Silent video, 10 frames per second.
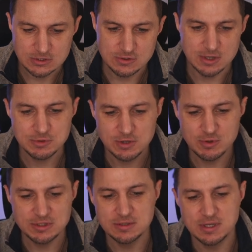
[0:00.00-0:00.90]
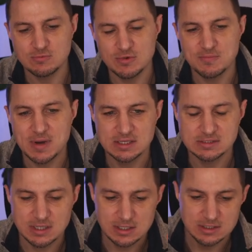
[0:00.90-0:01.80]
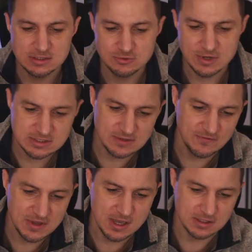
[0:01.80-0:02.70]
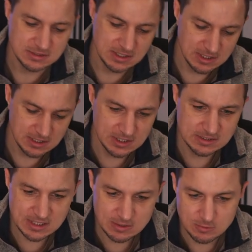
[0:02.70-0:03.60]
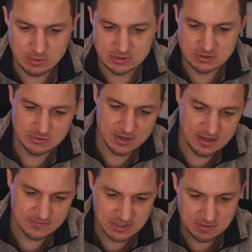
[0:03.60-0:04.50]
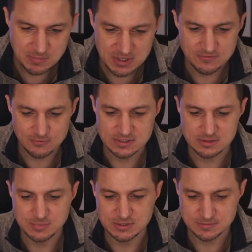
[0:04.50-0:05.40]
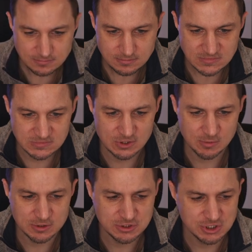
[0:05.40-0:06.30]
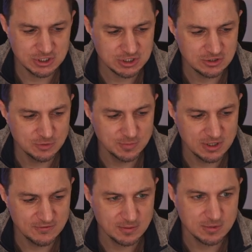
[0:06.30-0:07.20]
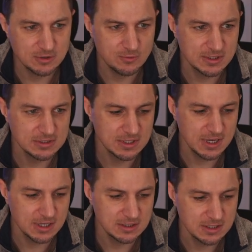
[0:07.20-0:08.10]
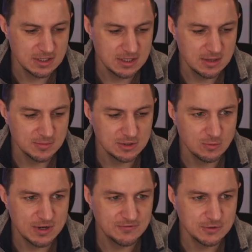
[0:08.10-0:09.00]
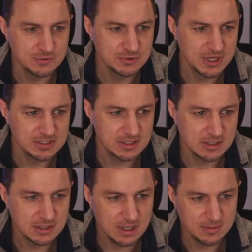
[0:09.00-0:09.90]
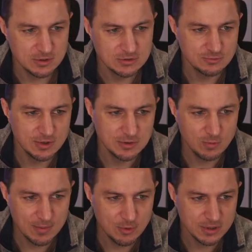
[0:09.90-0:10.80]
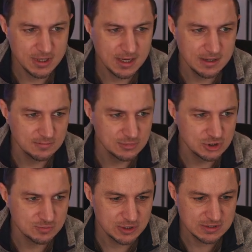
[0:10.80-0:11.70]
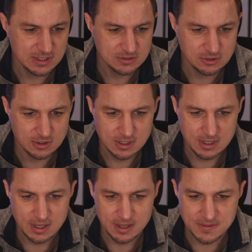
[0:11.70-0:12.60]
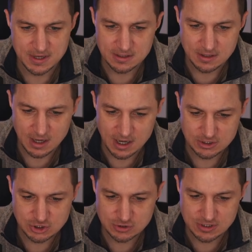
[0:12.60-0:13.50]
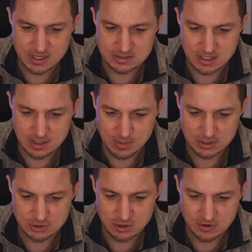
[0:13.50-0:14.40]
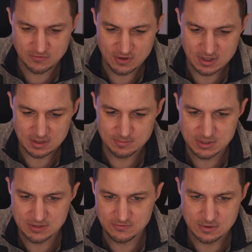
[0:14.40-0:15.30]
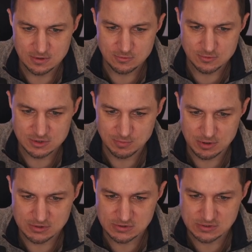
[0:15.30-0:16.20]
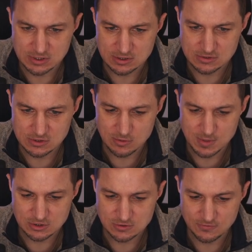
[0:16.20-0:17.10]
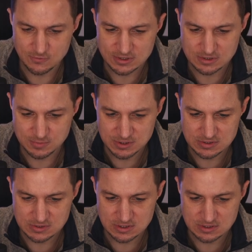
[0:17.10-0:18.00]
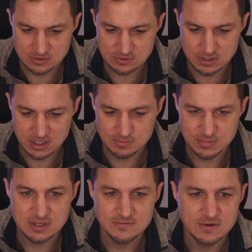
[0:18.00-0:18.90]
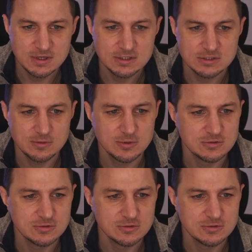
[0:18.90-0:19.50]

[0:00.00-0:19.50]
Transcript: So now that we did that with pasta, let's try something else. Let's say we want to have 10 beef recipes. So I'm going to change that to beef. I'm going to run it again. I'm going to wait for new data. I'm going to run the webhook again. Just press enter. And then I should get a bunch of beef responses here. So a bunch of recipes that contain beef. So I'm